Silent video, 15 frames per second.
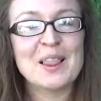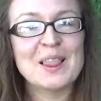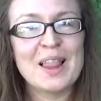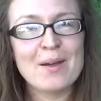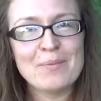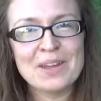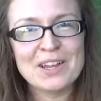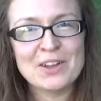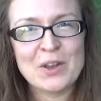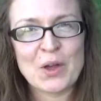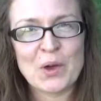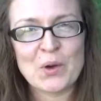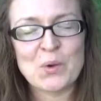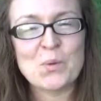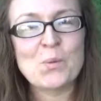Let me
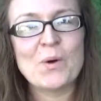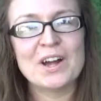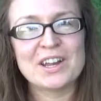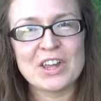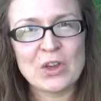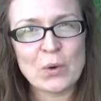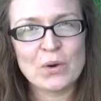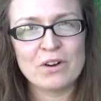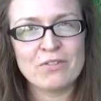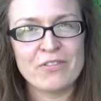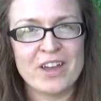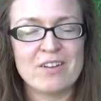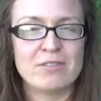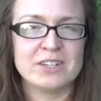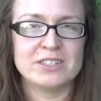know what your
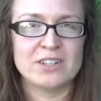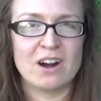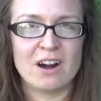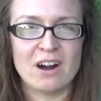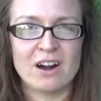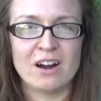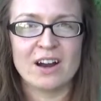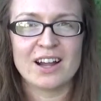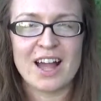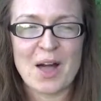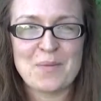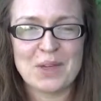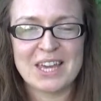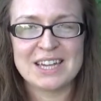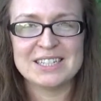favorites are
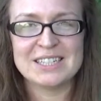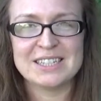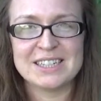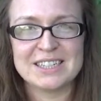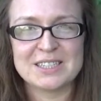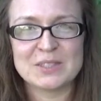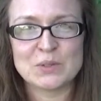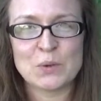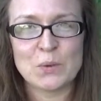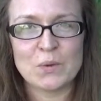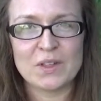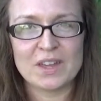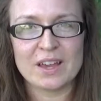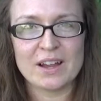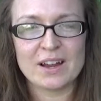coming into this
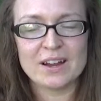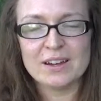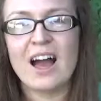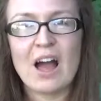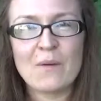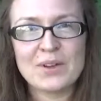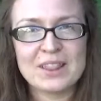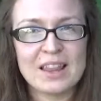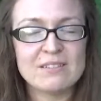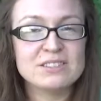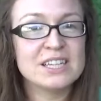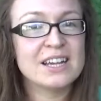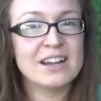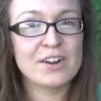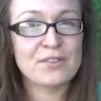school year. I would love
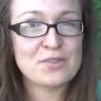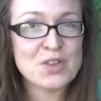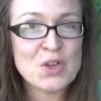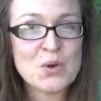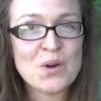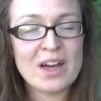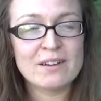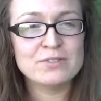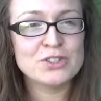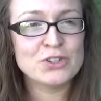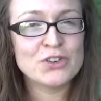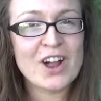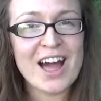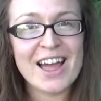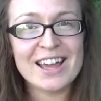to hear if you have
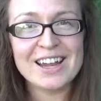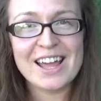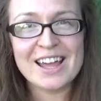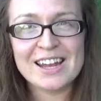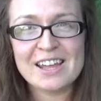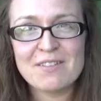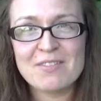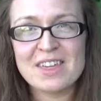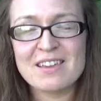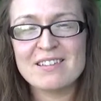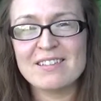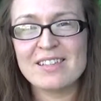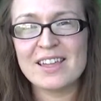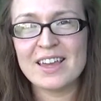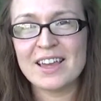tried any of these
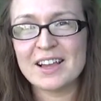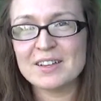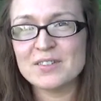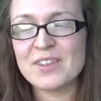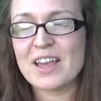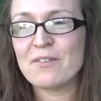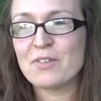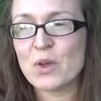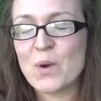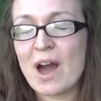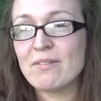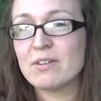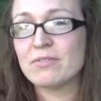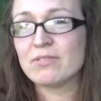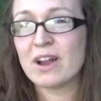things, if you
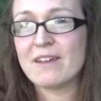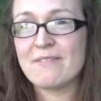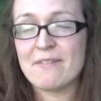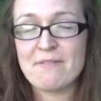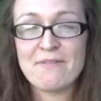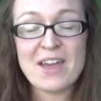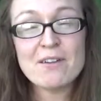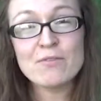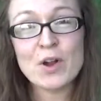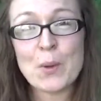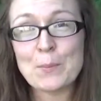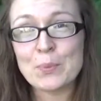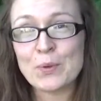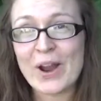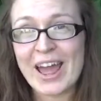have a favorite
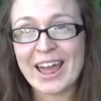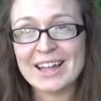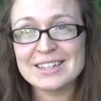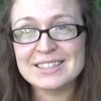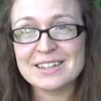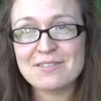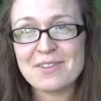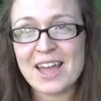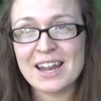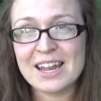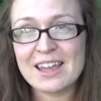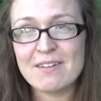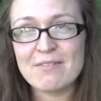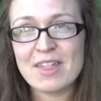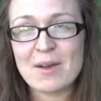brand of
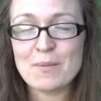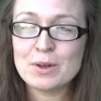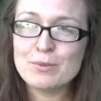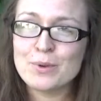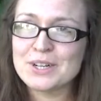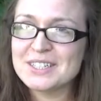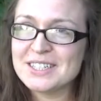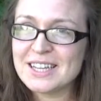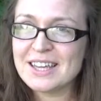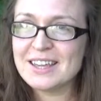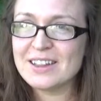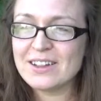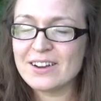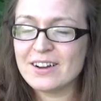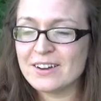any of them in
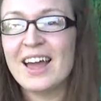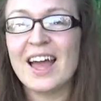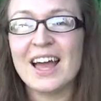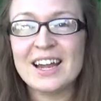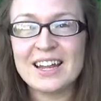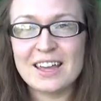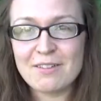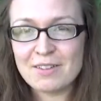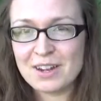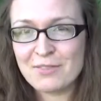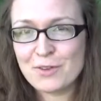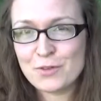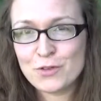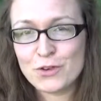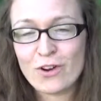particular, and even
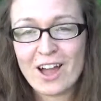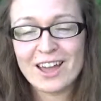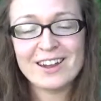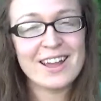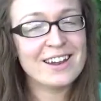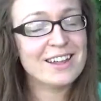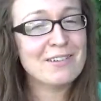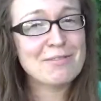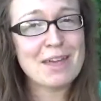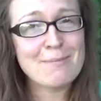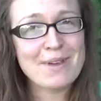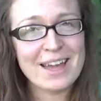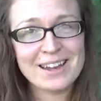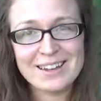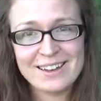if you've tried any of
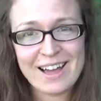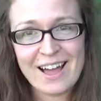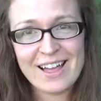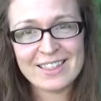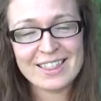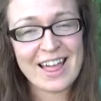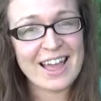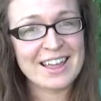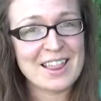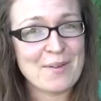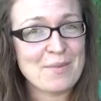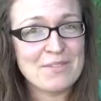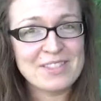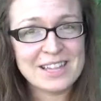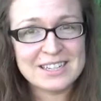them and not liked
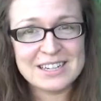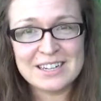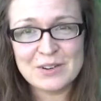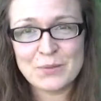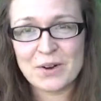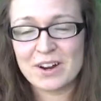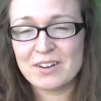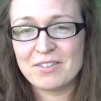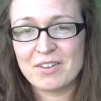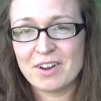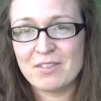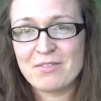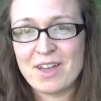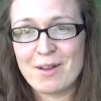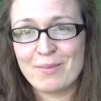them, if they didn't work for
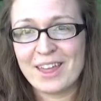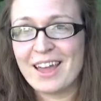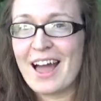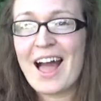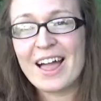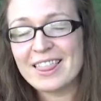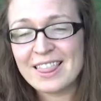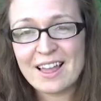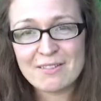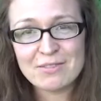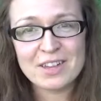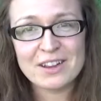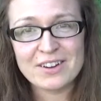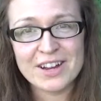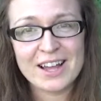your family. I love
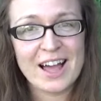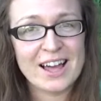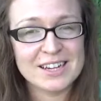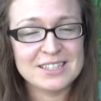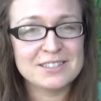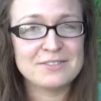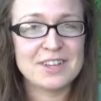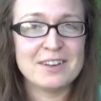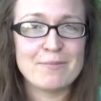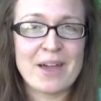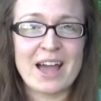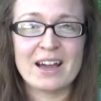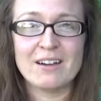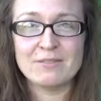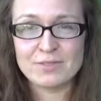hearing honest
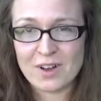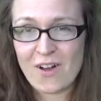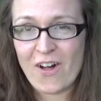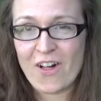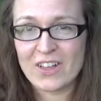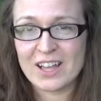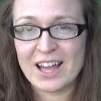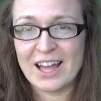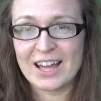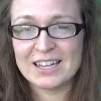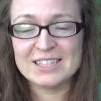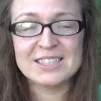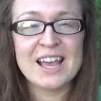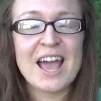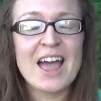feedback of all
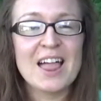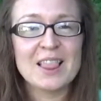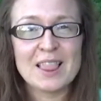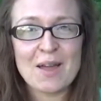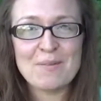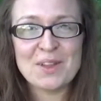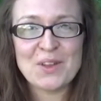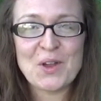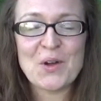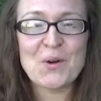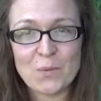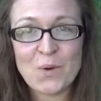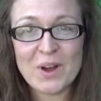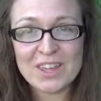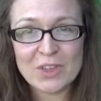kinds. Let me
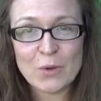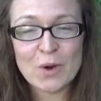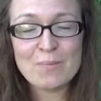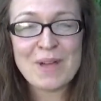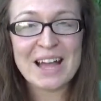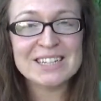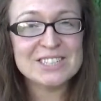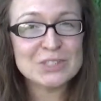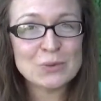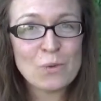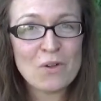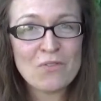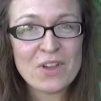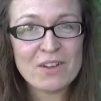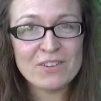know what your back to
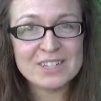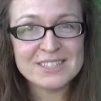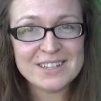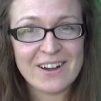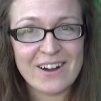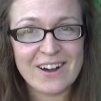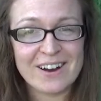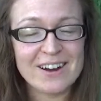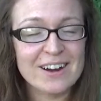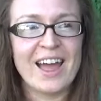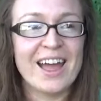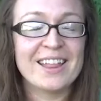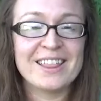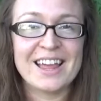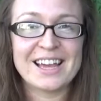school favorites are.
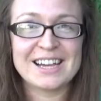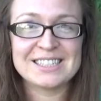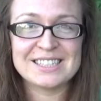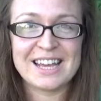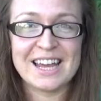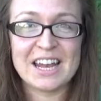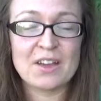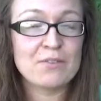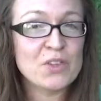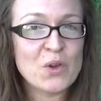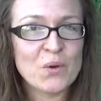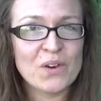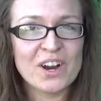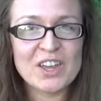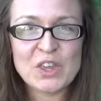And like I said, if
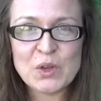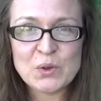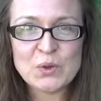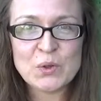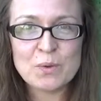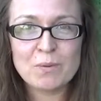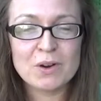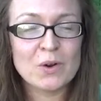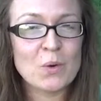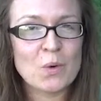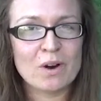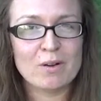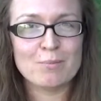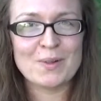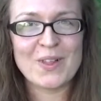you're a YouTuber
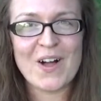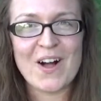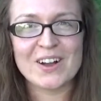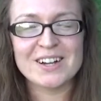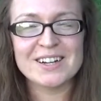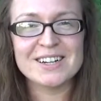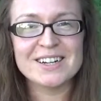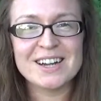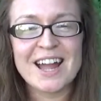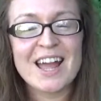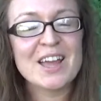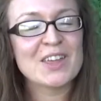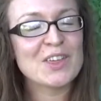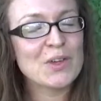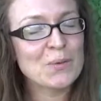or a blogger,
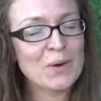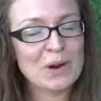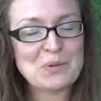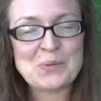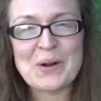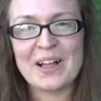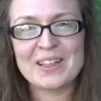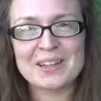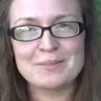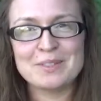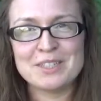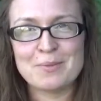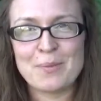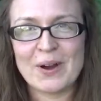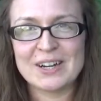you are welcome
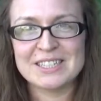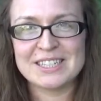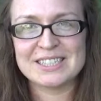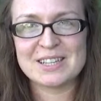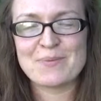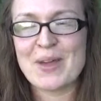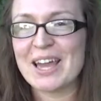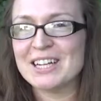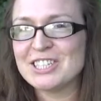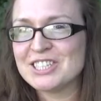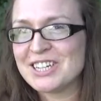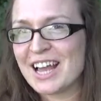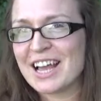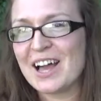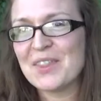to participate.
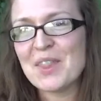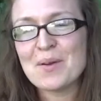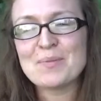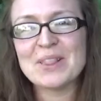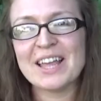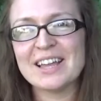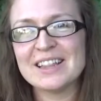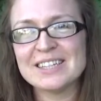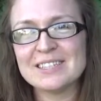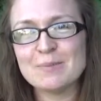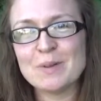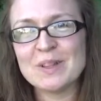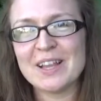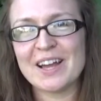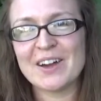Check out that playlist
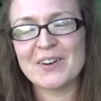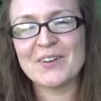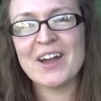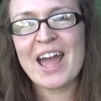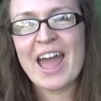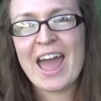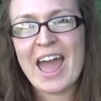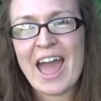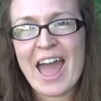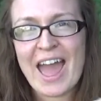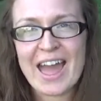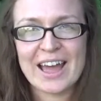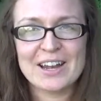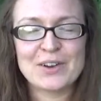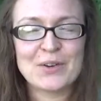below
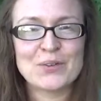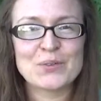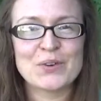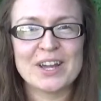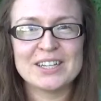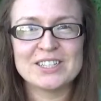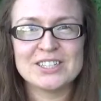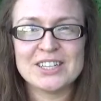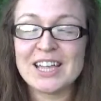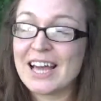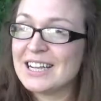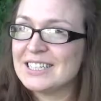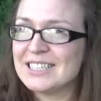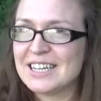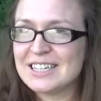and Rachel
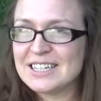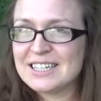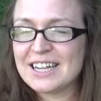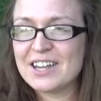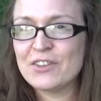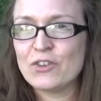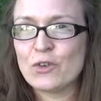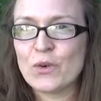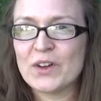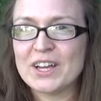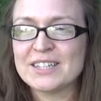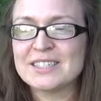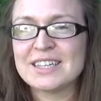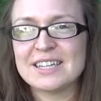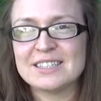at Day to Day
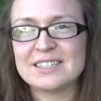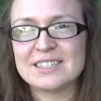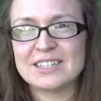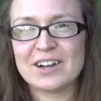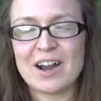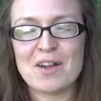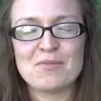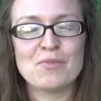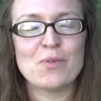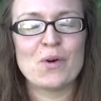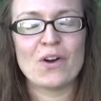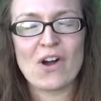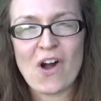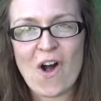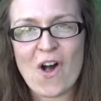Joys Instagram
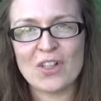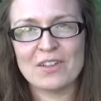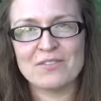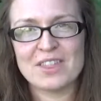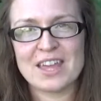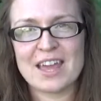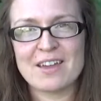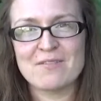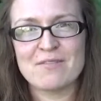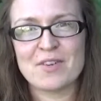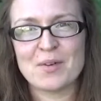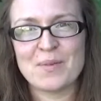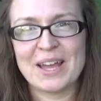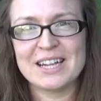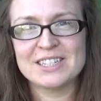for all of the
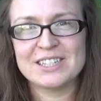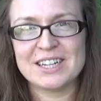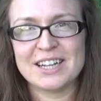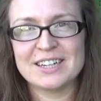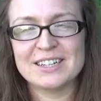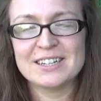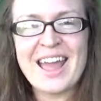information.